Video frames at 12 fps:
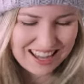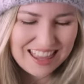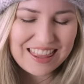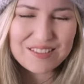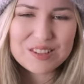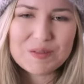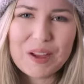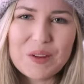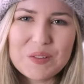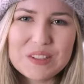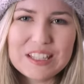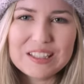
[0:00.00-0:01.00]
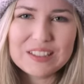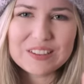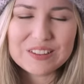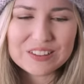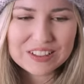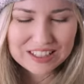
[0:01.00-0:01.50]
That was my only
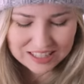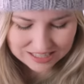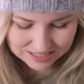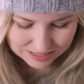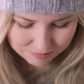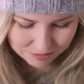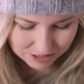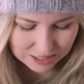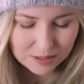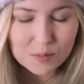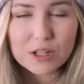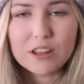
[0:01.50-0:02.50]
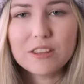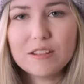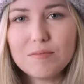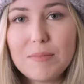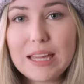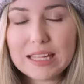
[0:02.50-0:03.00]
little um, thing with
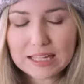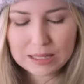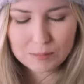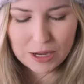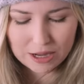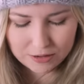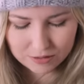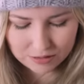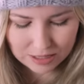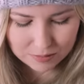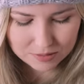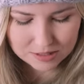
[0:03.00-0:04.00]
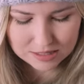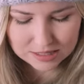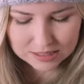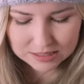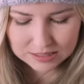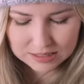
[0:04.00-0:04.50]
making the pattern that
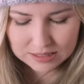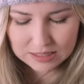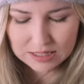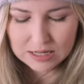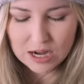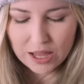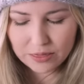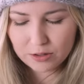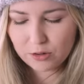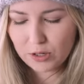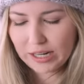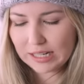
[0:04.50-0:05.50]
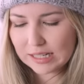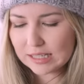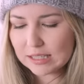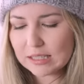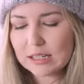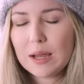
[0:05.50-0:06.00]
was not the
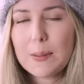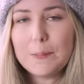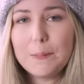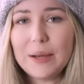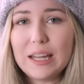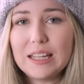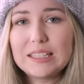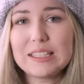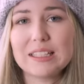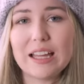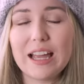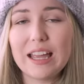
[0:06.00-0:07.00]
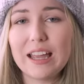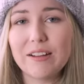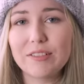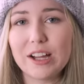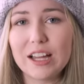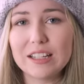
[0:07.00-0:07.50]
greatest, but I
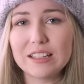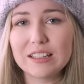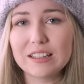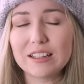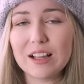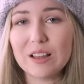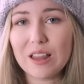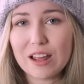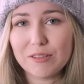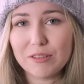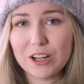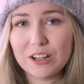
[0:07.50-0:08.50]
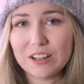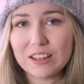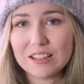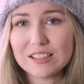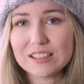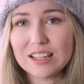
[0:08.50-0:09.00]
have gotten a lot of wear out of
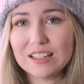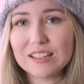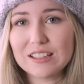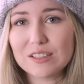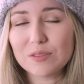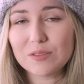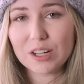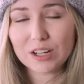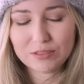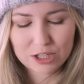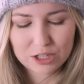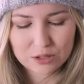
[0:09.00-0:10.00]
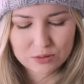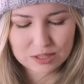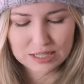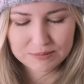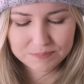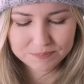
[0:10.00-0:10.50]
this, and it is very, very cozy.